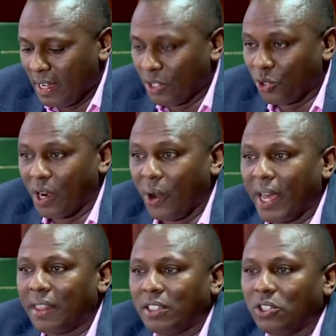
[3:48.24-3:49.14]
As you are
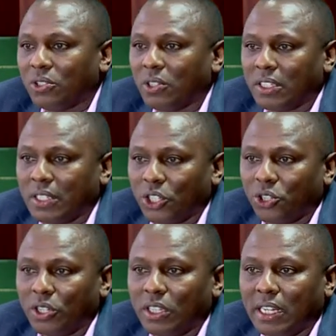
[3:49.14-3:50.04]
aware, this is also the
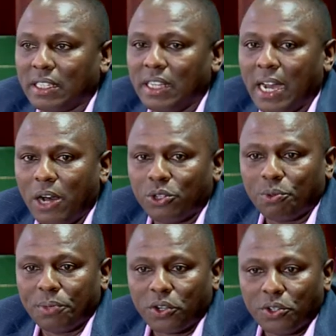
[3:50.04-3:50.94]
session that the House
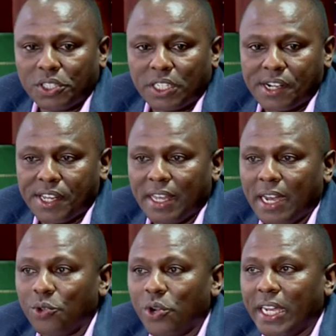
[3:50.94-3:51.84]
will be considering the
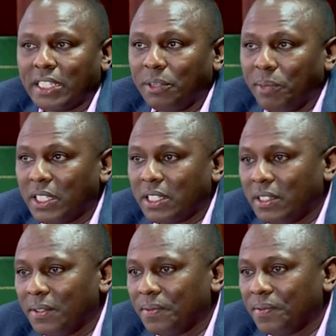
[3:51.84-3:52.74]
annual
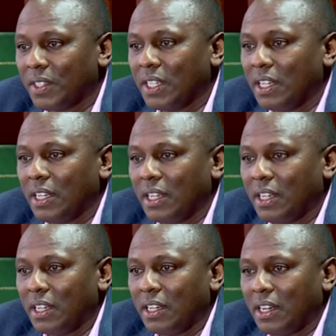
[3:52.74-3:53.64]
estimates
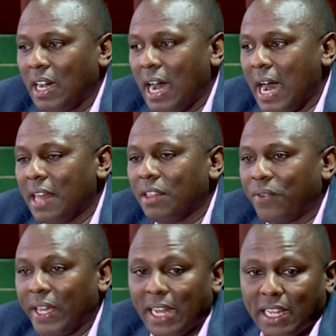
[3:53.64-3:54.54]
and the
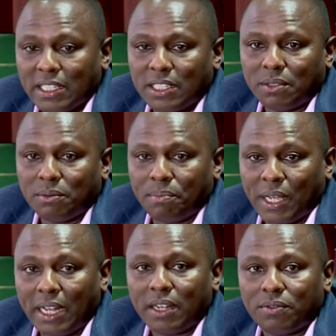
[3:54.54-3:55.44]
finance
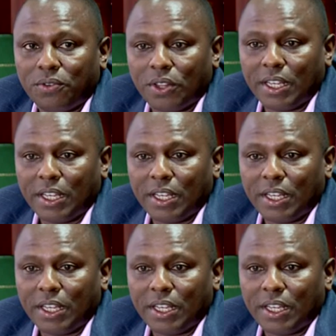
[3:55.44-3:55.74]
bill for